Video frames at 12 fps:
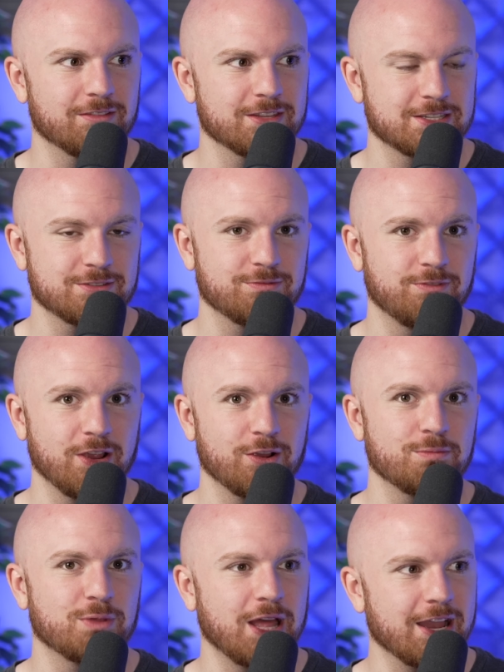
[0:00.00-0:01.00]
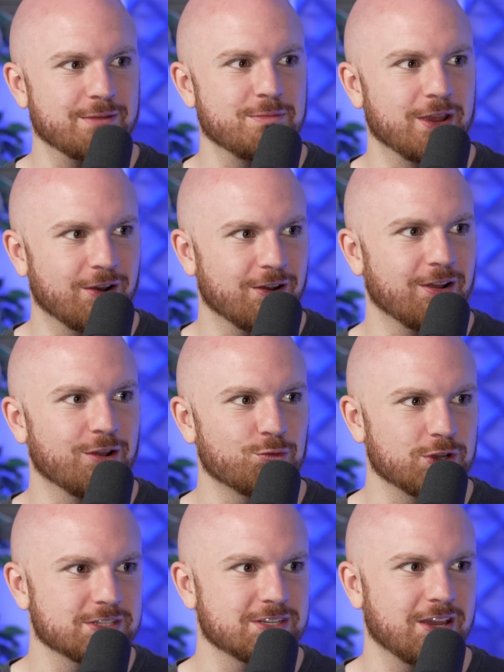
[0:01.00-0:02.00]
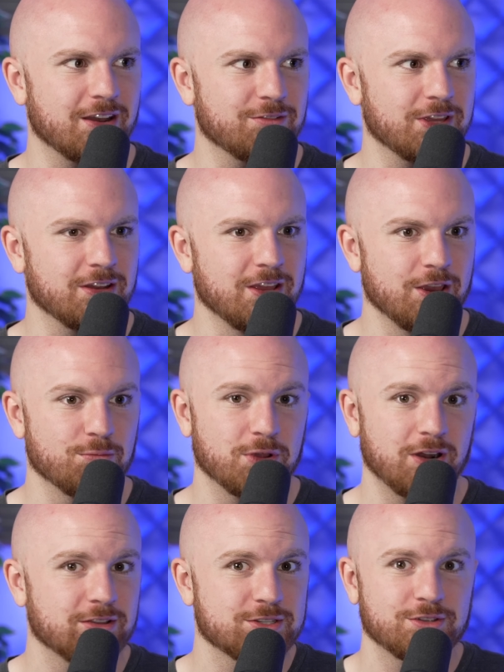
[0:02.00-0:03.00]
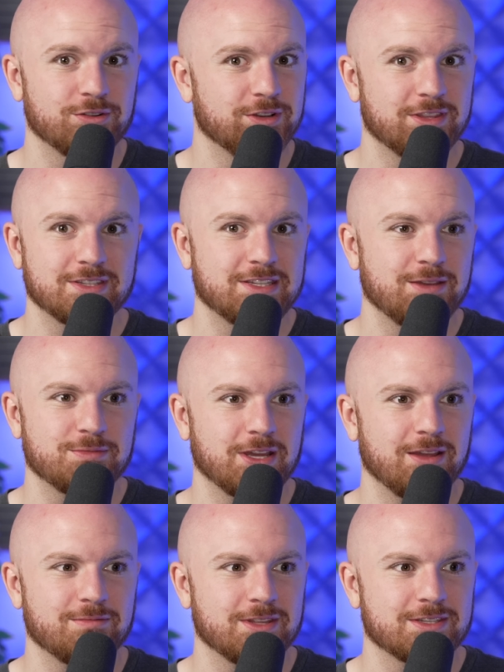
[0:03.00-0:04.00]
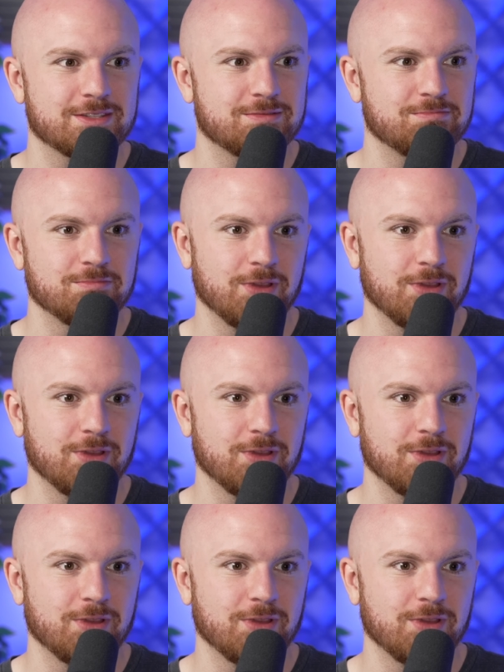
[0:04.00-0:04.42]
This is very Black Mirror on one side of it, but also at the same time, this,